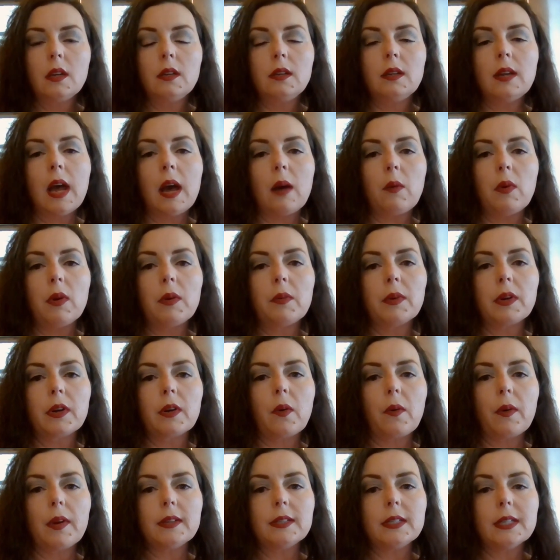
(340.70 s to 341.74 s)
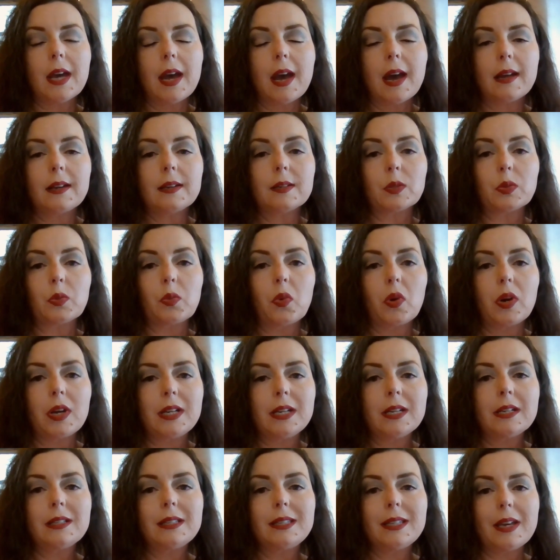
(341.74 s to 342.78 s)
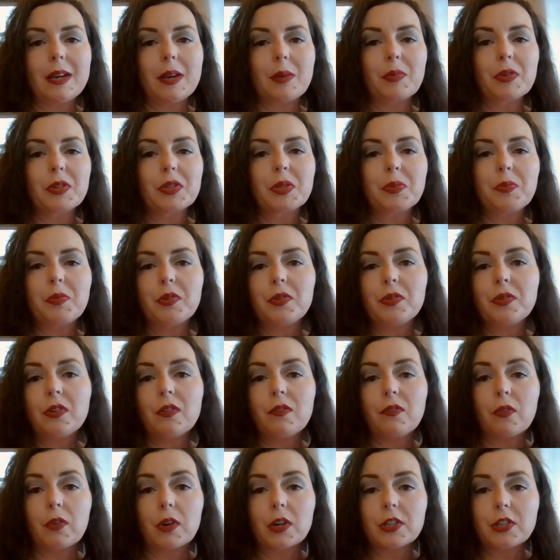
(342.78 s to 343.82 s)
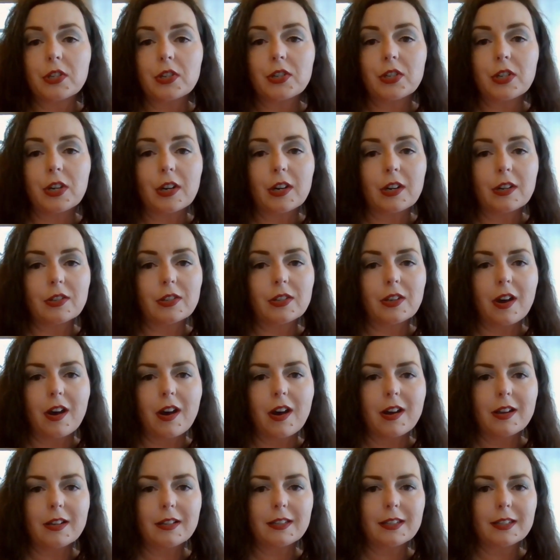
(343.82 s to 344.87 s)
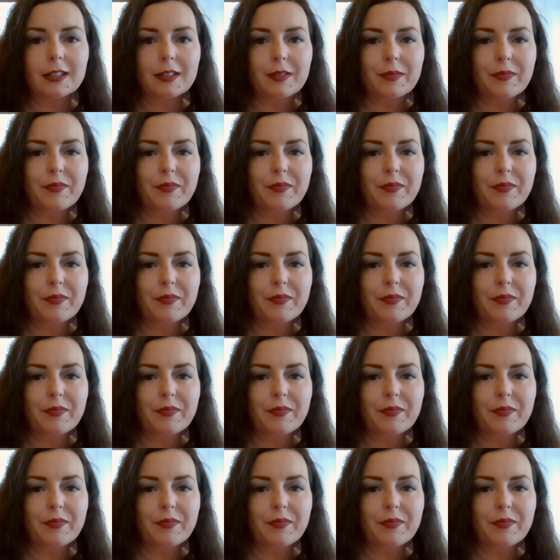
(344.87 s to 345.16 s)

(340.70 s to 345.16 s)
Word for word: Now what we're going to add is one tablespoon of Worcestershire sauce.